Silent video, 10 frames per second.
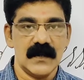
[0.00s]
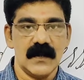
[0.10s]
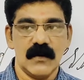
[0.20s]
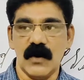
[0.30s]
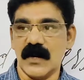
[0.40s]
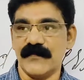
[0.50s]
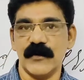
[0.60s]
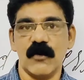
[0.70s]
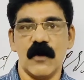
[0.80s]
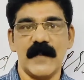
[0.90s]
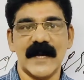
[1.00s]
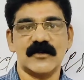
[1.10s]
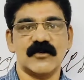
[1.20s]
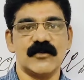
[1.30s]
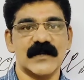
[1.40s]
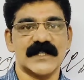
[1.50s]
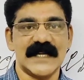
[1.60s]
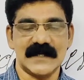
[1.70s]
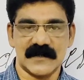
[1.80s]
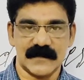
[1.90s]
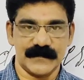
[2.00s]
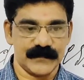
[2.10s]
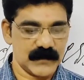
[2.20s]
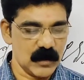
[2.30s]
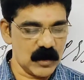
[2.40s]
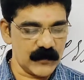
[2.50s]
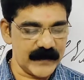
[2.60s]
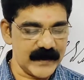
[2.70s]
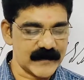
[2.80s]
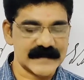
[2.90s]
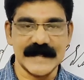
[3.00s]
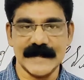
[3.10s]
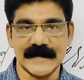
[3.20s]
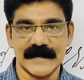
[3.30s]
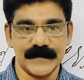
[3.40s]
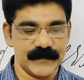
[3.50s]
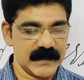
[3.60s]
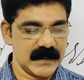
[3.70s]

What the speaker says: All of you go back to your seats. Occupy your seats."